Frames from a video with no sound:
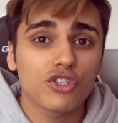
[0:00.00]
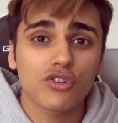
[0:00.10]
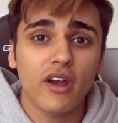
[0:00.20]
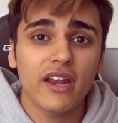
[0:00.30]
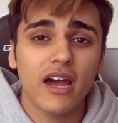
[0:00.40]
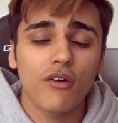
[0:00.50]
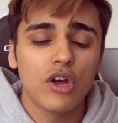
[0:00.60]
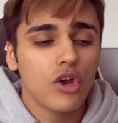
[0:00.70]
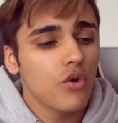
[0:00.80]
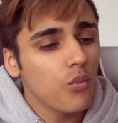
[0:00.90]
now to try it
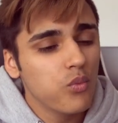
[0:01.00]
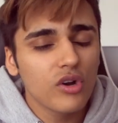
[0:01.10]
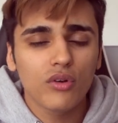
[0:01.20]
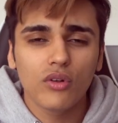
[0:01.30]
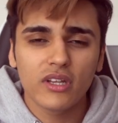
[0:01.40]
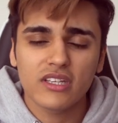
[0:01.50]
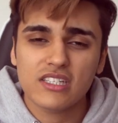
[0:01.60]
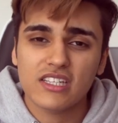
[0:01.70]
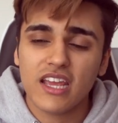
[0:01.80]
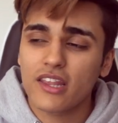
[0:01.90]
out we're all
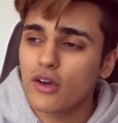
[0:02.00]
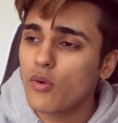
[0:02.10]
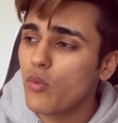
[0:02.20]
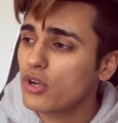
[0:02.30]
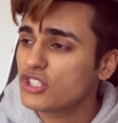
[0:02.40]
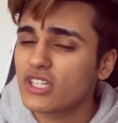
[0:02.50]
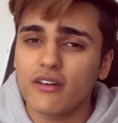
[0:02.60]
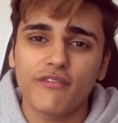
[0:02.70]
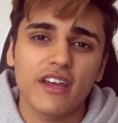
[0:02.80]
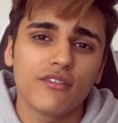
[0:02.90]
in this together,
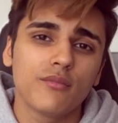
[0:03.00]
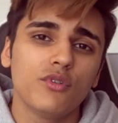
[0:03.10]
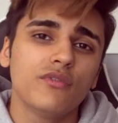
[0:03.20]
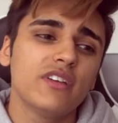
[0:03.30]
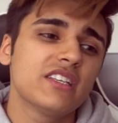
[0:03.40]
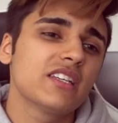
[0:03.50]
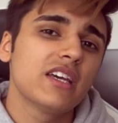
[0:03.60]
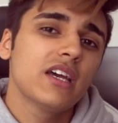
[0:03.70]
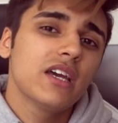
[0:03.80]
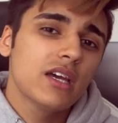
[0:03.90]
watching our favourite
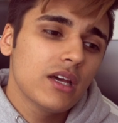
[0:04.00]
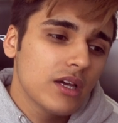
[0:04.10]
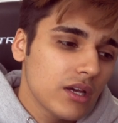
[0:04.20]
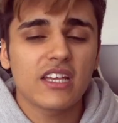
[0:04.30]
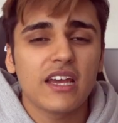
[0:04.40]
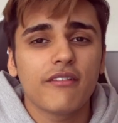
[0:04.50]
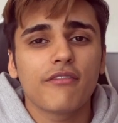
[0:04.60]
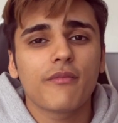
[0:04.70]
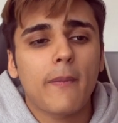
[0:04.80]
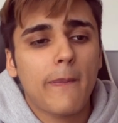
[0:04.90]
movies. We gotta stay
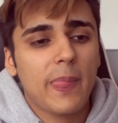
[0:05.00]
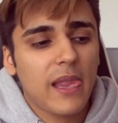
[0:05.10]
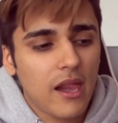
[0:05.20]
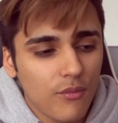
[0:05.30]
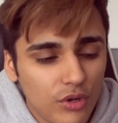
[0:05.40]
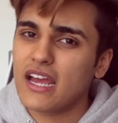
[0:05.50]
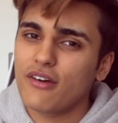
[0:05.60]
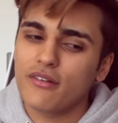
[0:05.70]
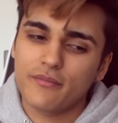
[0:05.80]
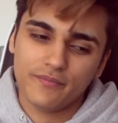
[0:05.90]
safe. Go and check it
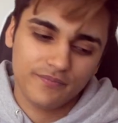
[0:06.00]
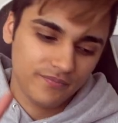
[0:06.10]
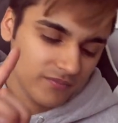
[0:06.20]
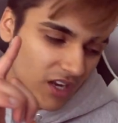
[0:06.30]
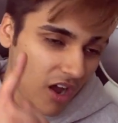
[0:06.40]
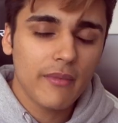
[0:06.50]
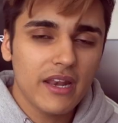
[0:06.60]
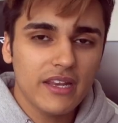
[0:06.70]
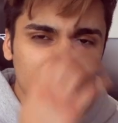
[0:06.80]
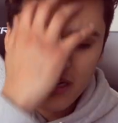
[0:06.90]
out. I highly
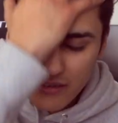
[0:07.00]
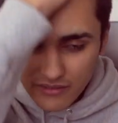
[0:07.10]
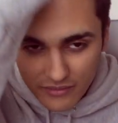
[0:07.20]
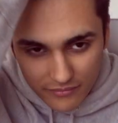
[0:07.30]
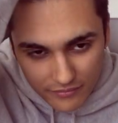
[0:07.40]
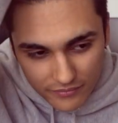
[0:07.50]
recommend it. It